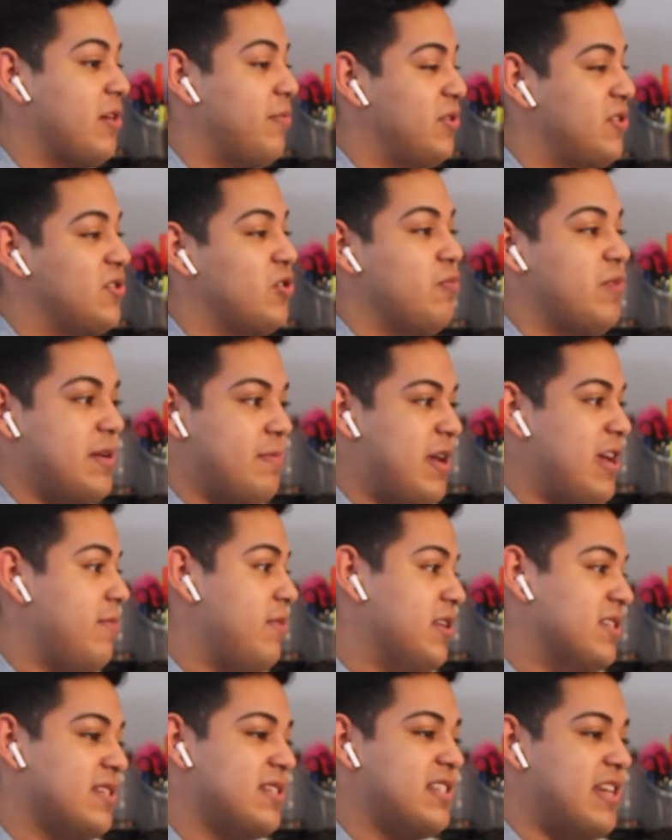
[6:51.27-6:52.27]
So I'm assuming
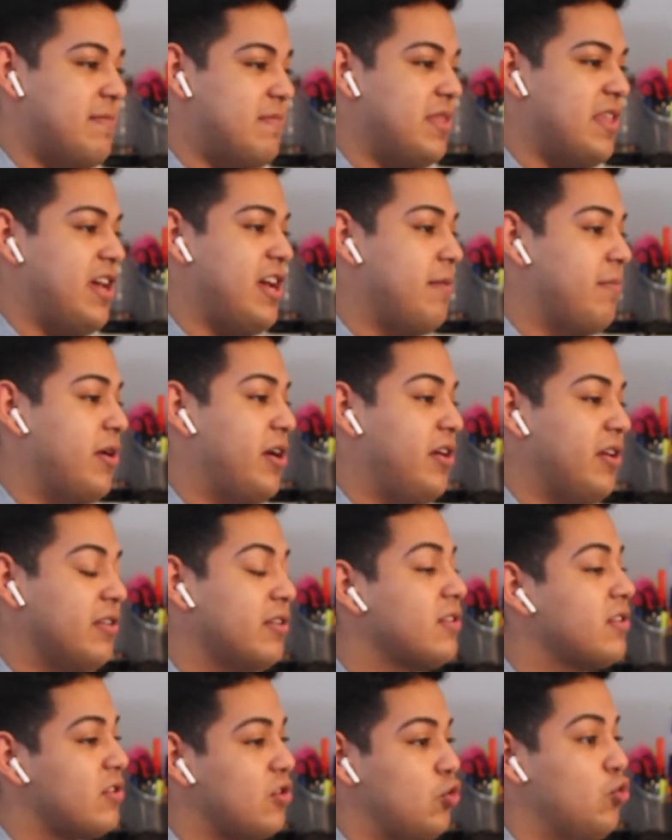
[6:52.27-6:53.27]
maybe it's the same thing,
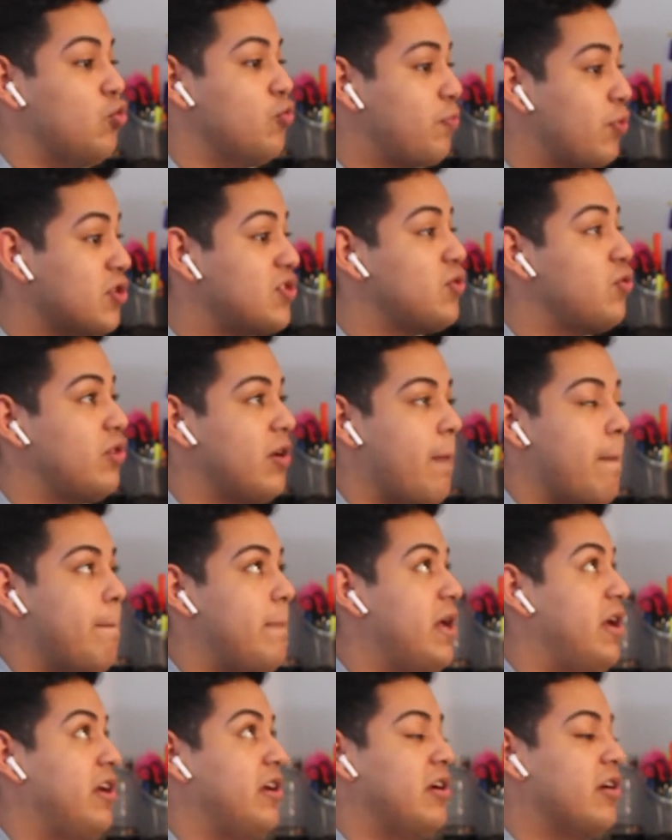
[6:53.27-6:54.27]
but you pursued
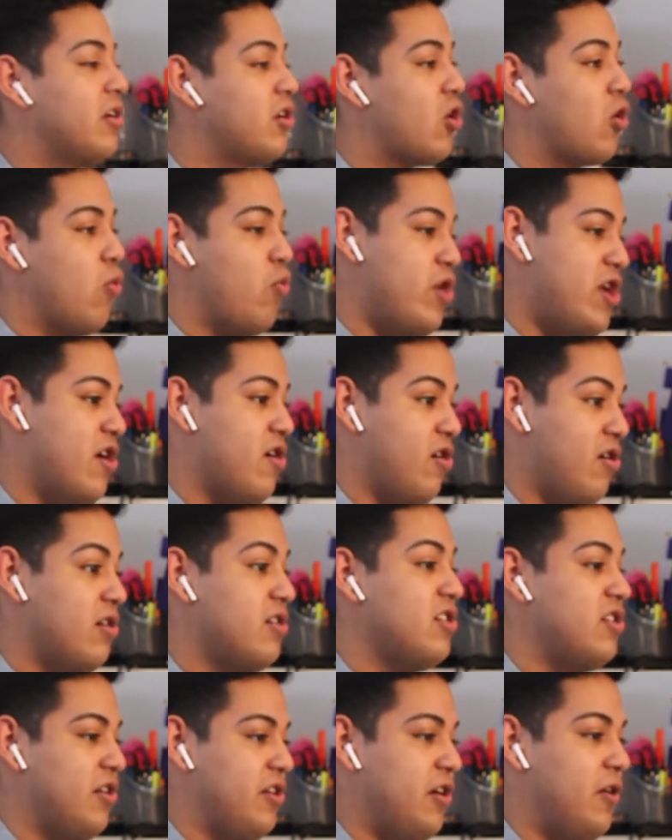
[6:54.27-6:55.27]
a big
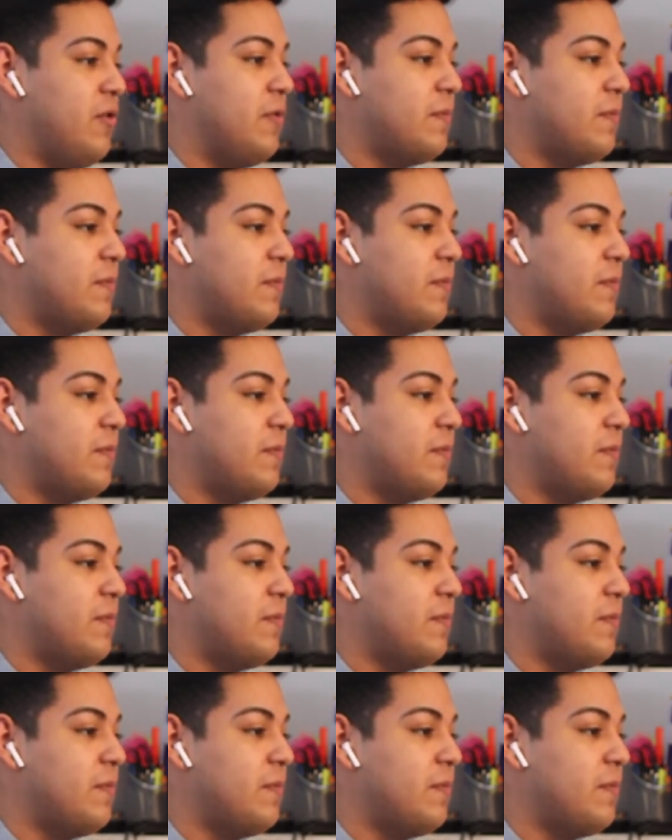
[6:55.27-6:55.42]
career,